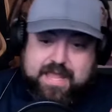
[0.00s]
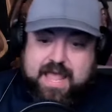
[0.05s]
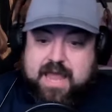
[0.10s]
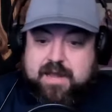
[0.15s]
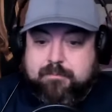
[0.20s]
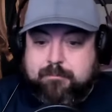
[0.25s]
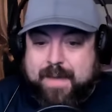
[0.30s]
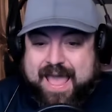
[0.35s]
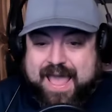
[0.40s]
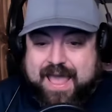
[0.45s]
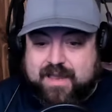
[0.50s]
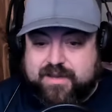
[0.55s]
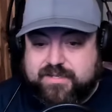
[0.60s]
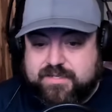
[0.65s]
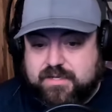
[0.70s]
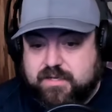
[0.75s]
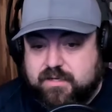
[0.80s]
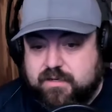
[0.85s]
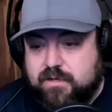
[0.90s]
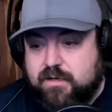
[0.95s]
Ken
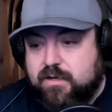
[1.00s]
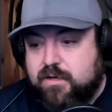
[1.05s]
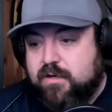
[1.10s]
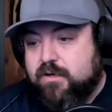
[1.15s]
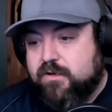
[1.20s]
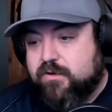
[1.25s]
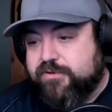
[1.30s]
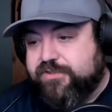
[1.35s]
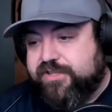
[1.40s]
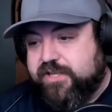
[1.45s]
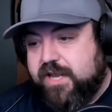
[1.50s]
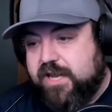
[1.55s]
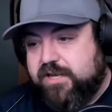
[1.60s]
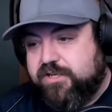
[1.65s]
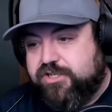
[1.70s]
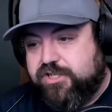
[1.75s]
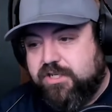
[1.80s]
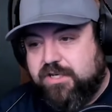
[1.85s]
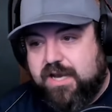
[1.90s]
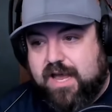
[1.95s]
Paxton, who's the
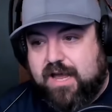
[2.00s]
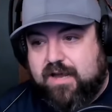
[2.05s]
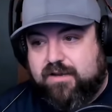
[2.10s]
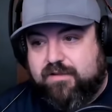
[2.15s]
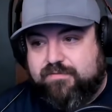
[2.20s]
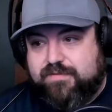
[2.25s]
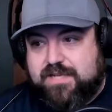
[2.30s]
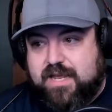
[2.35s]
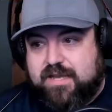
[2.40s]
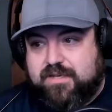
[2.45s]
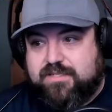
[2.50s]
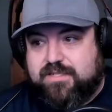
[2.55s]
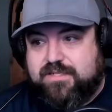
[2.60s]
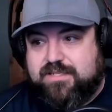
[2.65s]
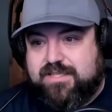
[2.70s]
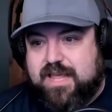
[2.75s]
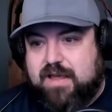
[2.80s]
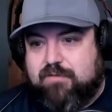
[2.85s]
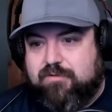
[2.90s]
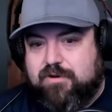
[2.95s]
AG out of Texas.
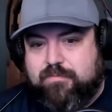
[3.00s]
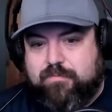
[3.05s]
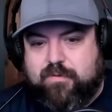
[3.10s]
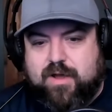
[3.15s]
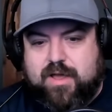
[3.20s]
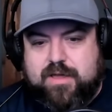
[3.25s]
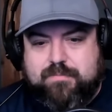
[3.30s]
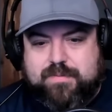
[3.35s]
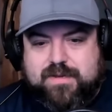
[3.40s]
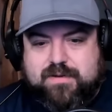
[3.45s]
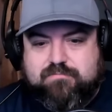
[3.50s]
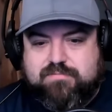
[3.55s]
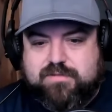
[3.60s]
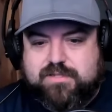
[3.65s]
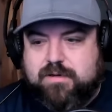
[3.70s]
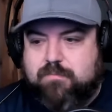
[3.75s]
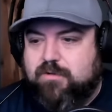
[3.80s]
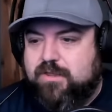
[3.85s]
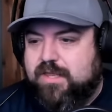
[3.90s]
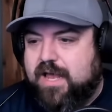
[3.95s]
That would have probably been
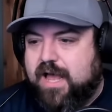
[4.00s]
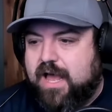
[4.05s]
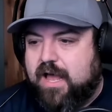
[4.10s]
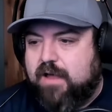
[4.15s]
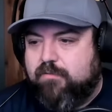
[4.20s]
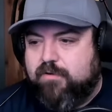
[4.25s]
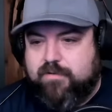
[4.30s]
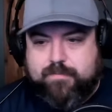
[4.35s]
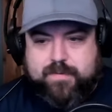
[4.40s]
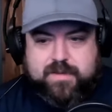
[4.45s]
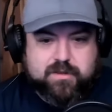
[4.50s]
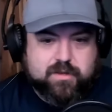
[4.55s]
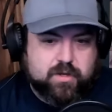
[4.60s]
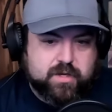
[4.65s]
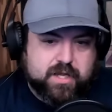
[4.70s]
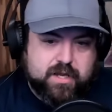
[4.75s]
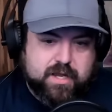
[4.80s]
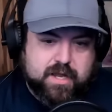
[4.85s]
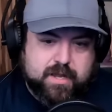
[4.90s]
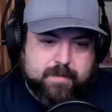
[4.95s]
someone that I would have been
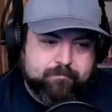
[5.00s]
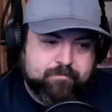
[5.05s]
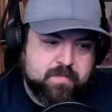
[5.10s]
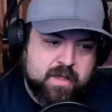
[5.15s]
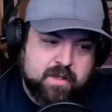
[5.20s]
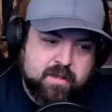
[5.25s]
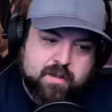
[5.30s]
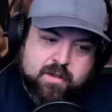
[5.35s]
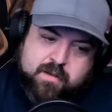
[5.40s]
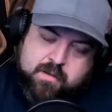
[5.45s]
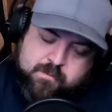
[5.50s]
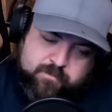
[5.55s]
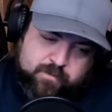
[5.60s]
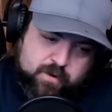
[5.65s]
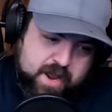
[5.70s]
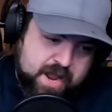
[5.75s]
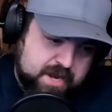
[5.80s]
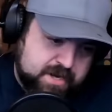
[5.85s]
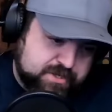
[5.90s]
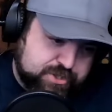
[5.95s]
looking at for
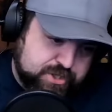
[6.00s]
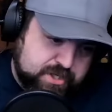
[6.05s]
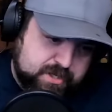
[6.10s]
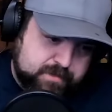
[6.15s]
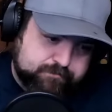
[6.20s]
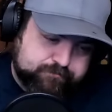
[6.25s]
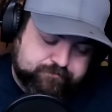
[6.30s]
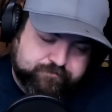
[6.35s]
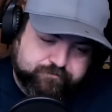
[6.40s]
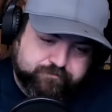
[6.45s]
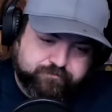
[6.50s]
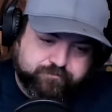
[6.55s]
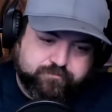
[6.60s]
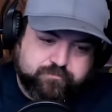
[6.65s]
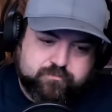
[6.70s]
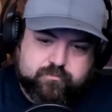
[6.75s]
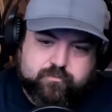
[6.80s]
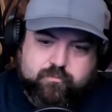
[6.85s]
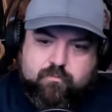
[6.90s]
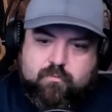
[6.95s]
AG.
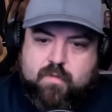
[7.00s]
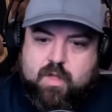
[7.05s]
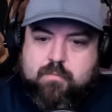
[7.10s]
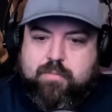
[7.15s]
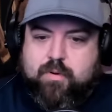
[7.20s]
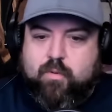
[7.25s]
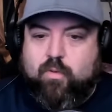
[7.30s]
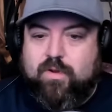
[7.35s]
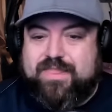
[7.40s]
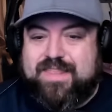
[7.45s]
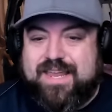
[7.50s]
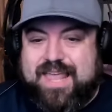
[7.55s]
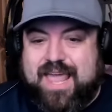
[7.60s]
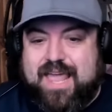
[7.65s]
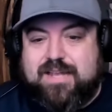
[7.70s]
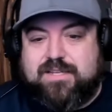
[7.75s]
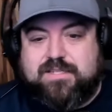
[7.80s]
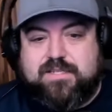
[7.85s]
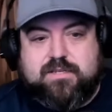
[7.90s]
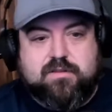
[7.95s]
But with the
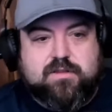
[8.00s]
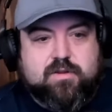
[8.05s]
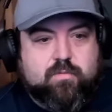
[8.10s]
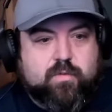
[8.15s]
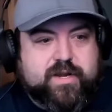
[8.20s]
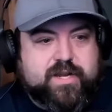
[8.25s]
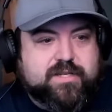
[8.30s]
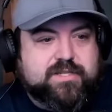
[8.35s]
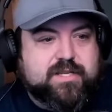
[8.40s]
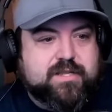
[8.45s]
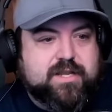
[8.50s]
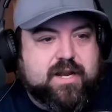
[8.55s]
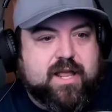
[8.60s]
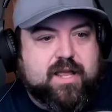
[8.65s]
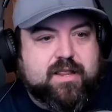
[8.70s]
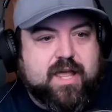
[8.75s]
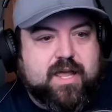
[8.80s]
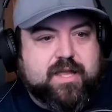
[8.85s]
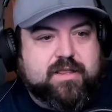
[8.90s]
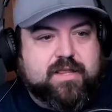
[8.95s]
Gaetz, the reason that I
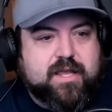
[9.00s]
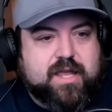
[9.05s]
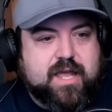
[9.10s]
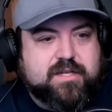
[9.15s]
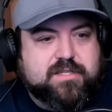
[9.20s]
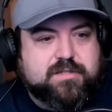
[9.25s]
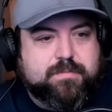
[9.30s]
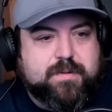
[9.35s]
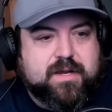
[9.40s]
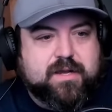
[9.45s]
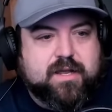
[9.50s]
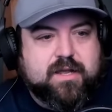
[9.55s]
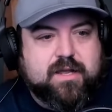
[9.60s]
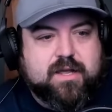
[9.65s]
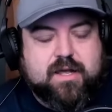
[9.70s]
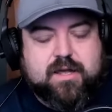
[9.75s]
like the Gaetz pick,